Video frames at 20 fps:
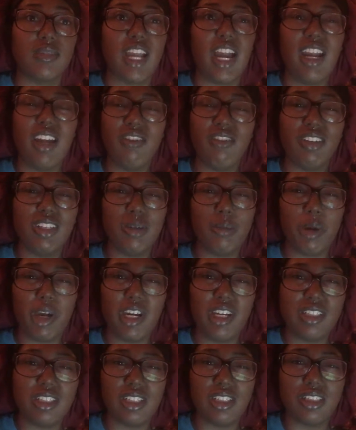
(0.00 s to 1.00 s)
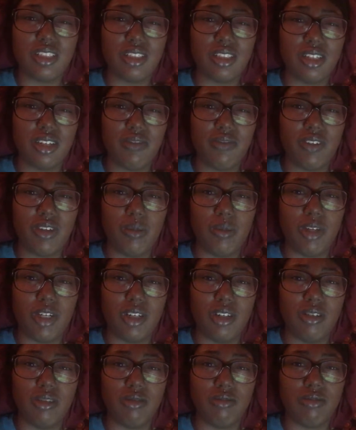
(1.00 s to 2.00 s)
i didn't really pay attention to the
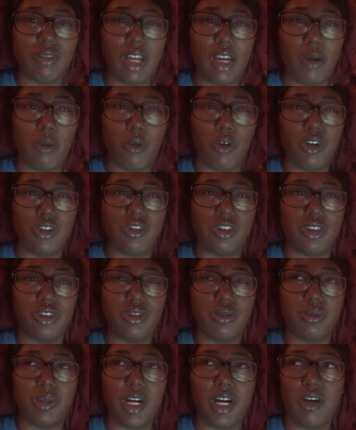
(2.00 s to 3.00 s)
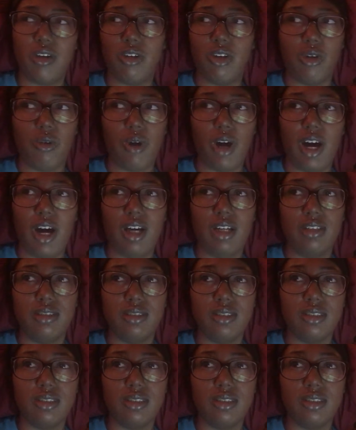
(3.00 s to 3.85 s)
female like wardrobe i don't know why